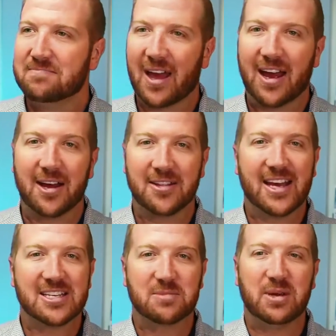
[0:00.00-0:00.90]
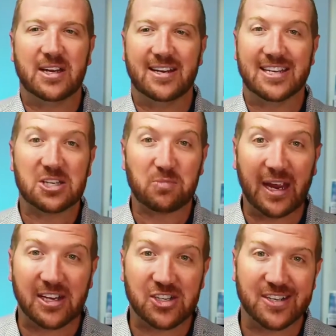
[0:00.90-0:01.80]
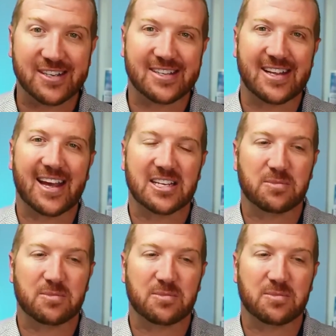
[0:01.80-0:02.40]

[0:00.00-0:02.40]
There hasn't been expansions. There hasn't